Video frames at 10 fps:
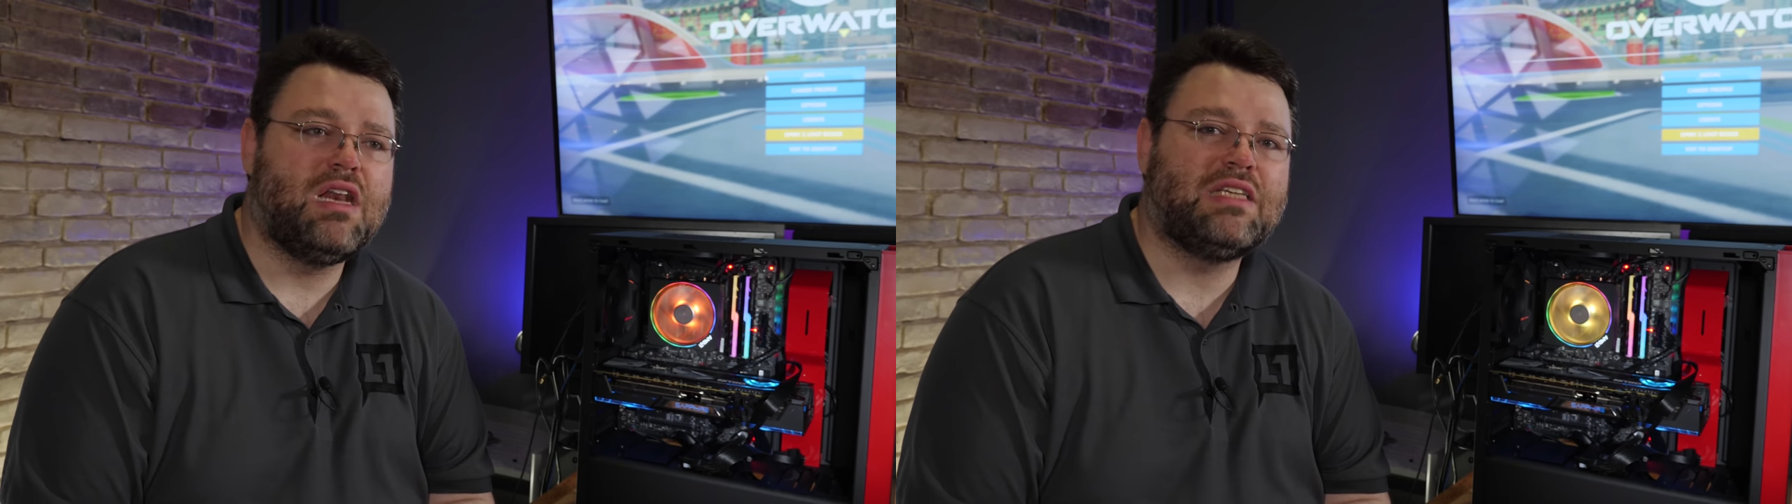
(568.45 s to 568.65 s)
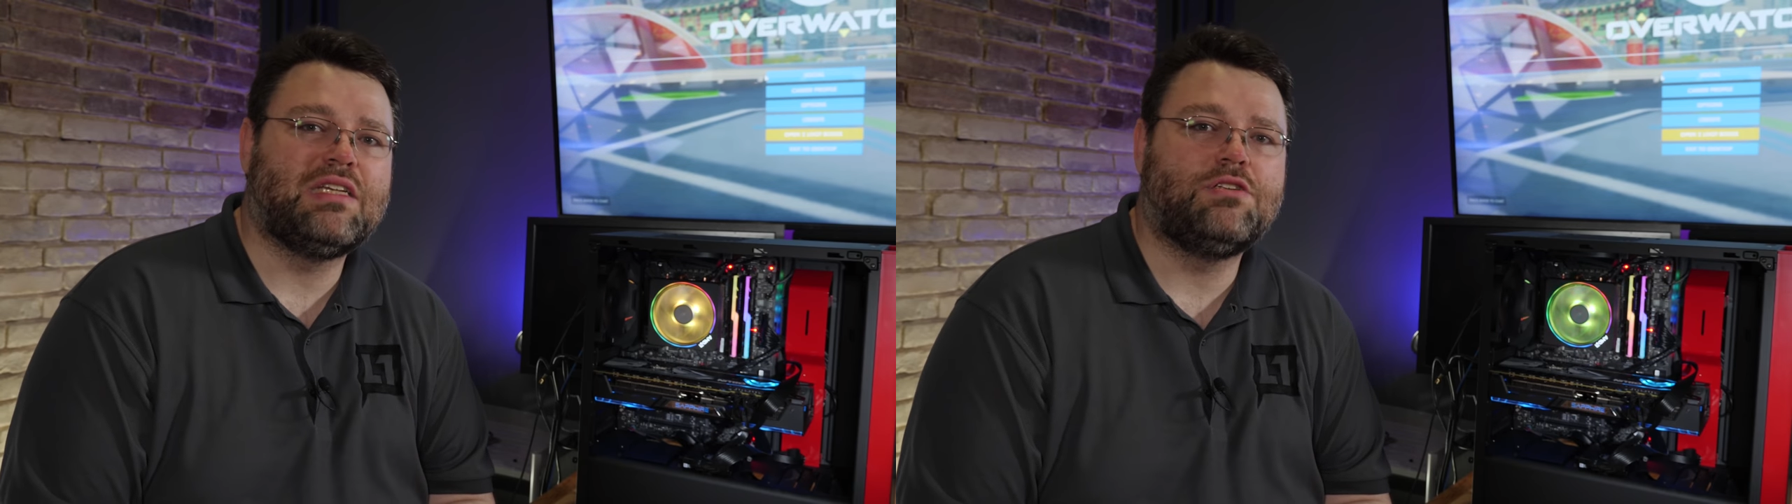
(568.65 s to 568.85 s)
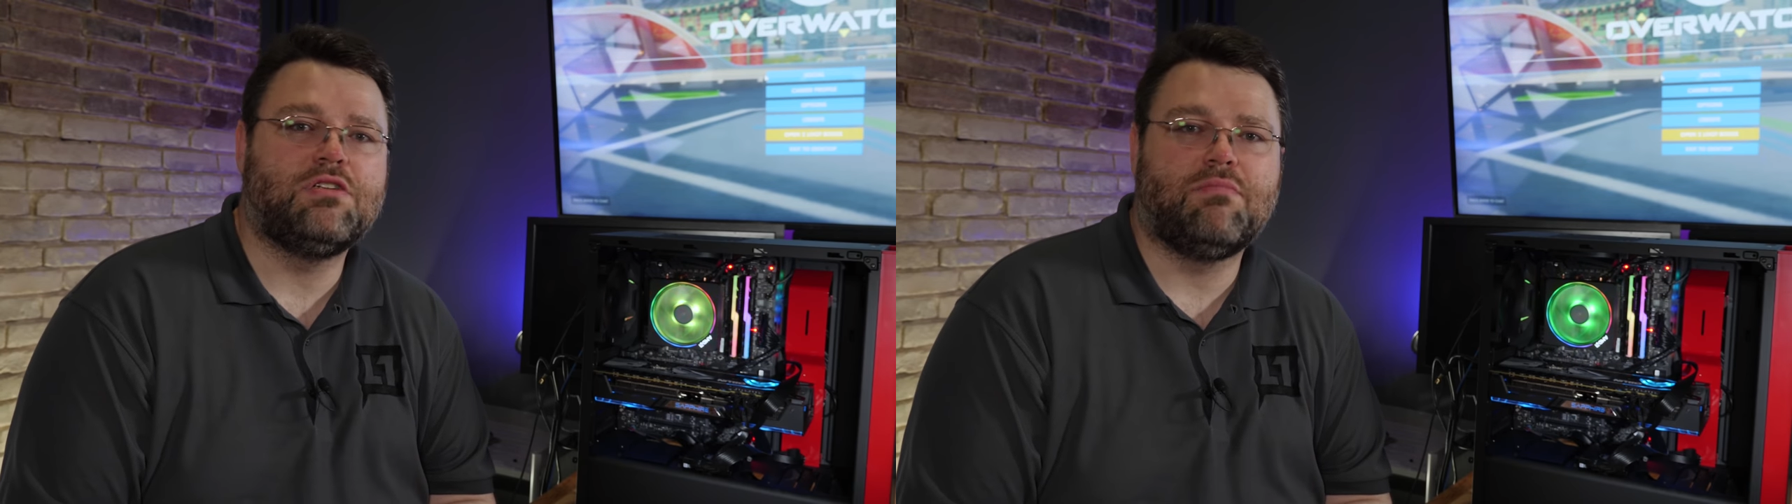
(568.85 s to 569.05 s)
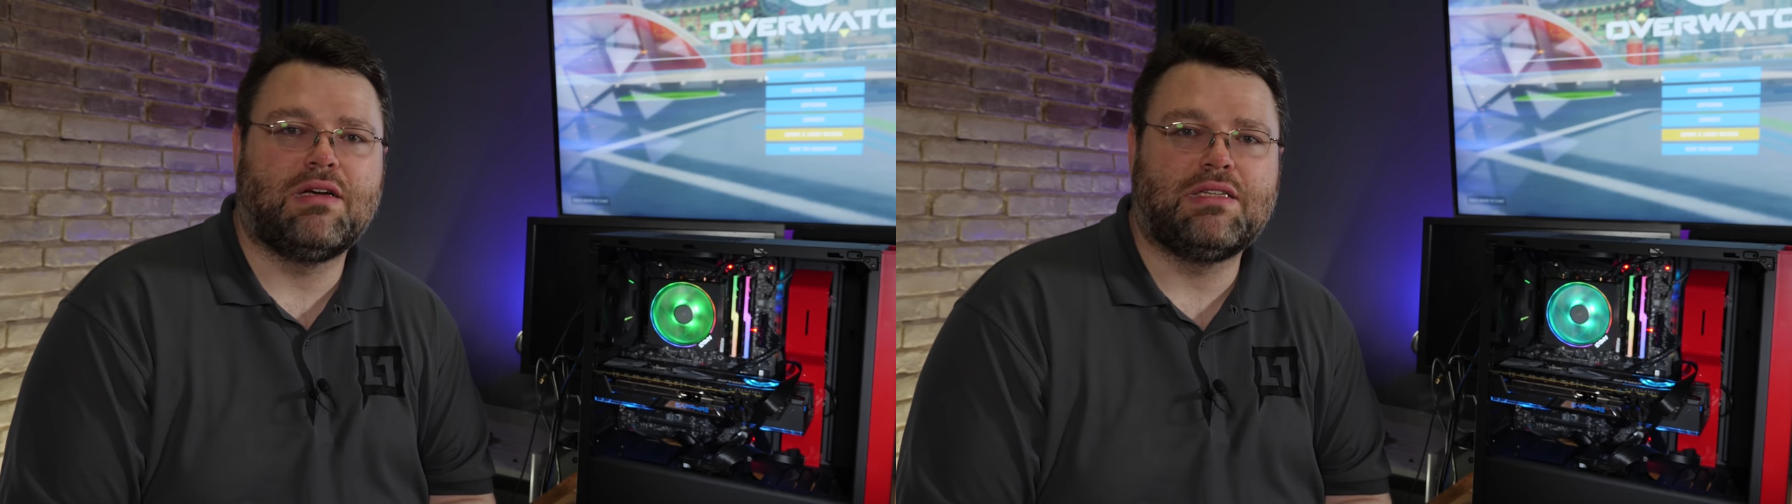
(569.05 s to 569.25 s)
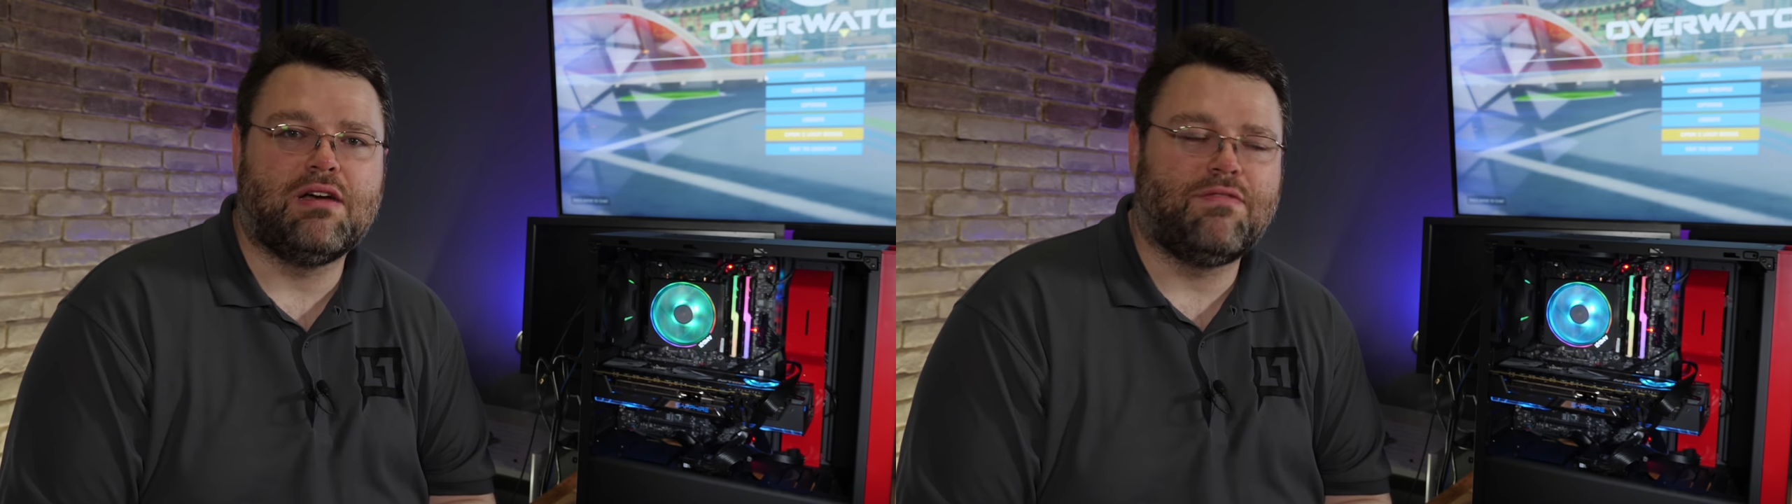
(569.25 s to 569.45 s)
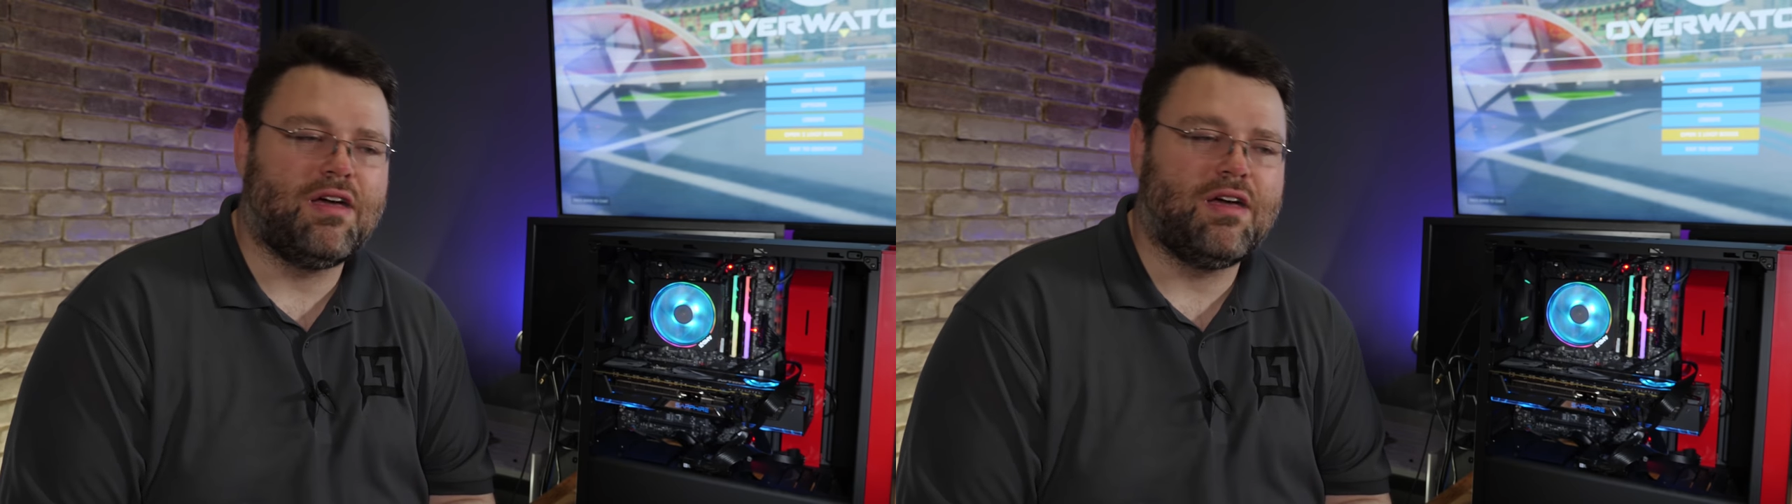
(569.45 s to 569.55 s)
an extension of myself.